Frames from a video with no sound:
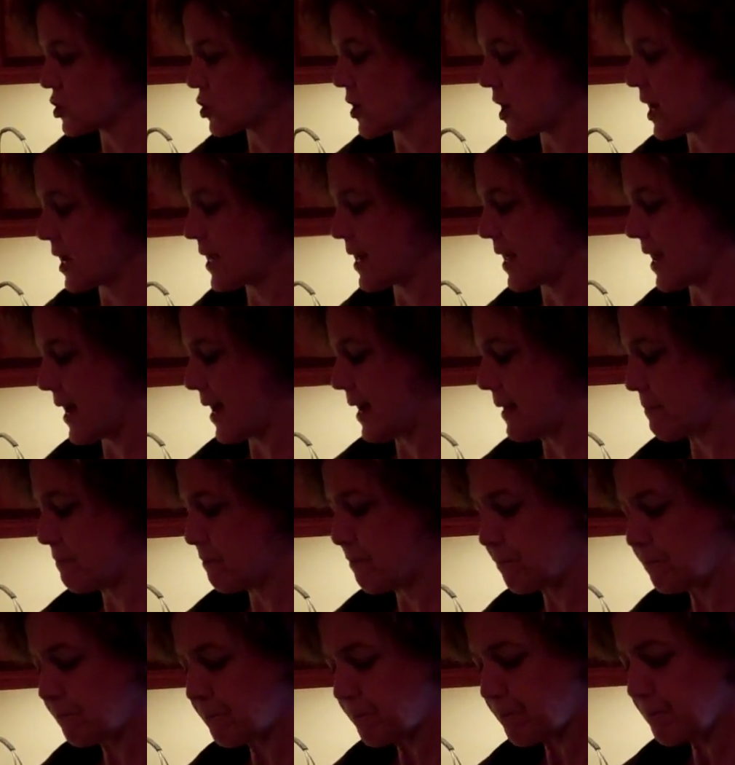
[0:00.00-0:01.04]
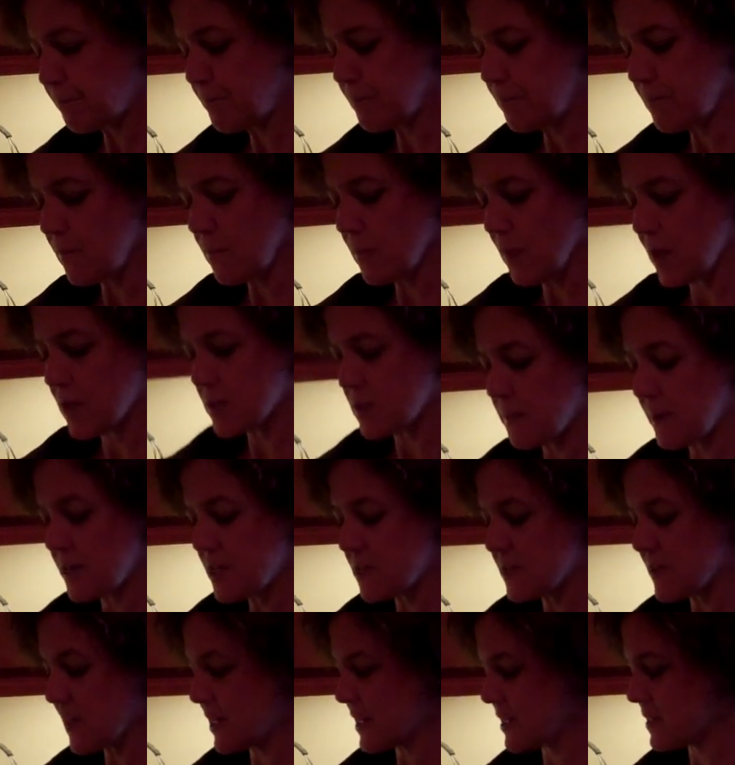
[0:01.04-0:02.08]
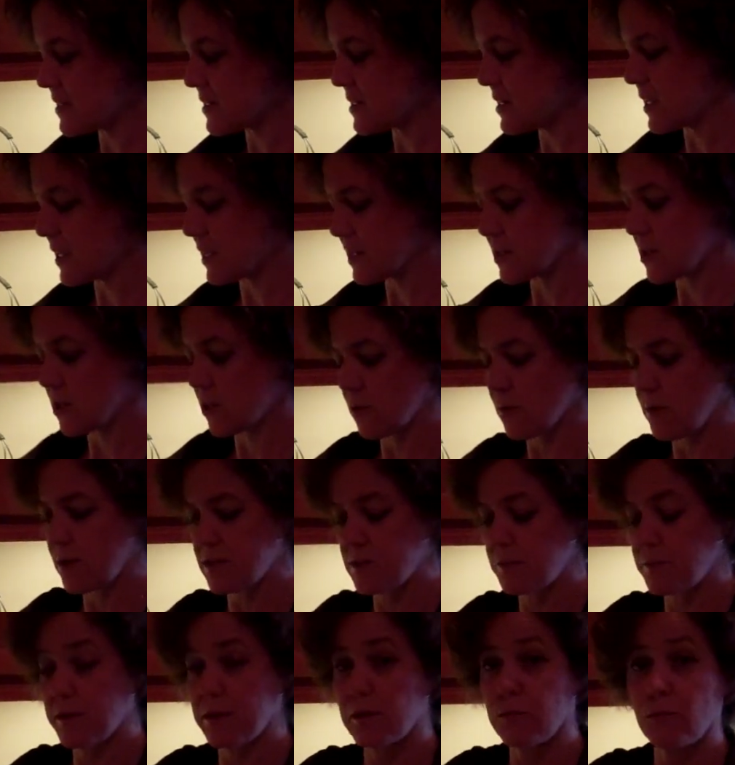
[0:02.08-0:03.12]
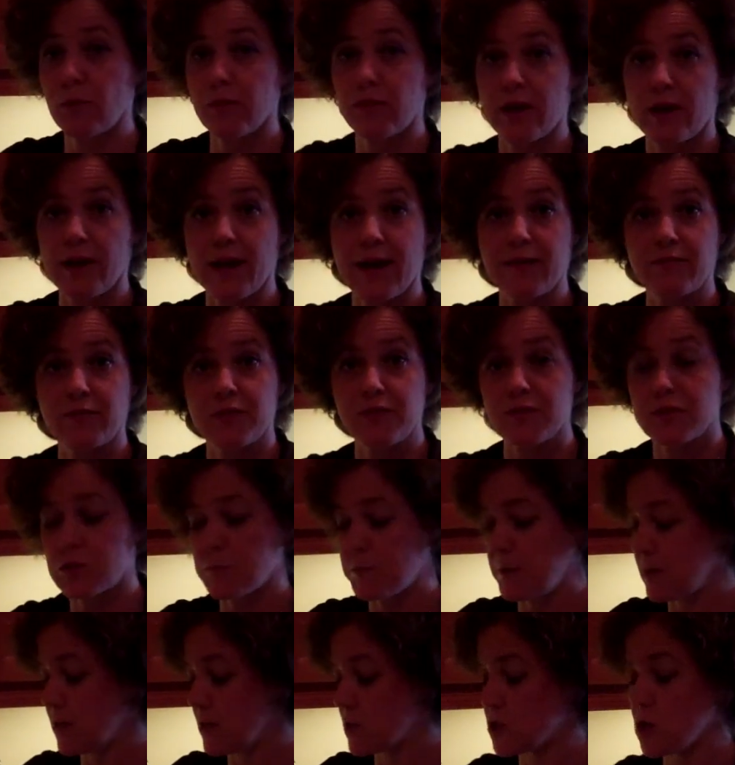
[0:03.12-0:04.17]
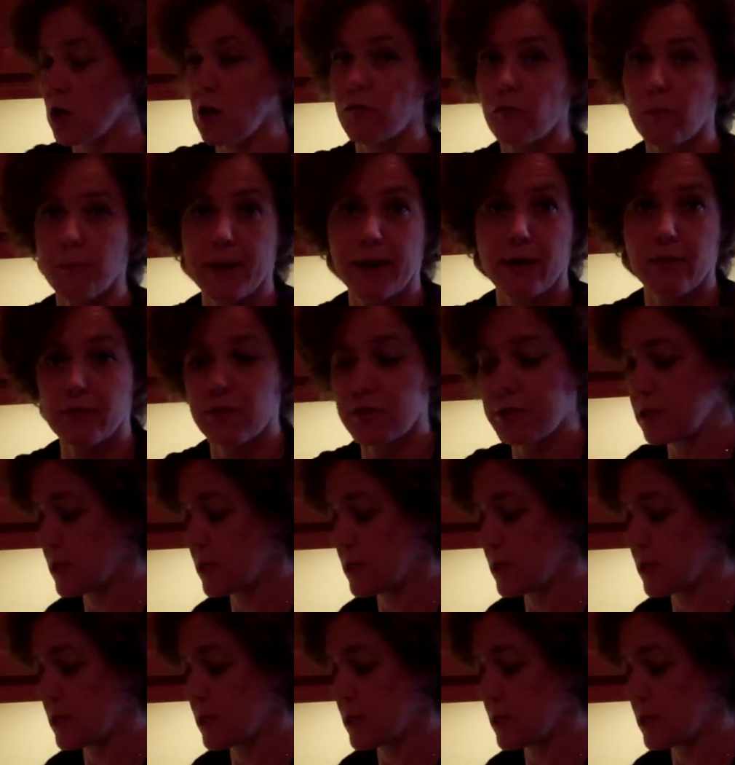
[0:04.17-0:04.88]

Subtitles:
try and add as much as I can sneak into the recipe without having the spinach overpower the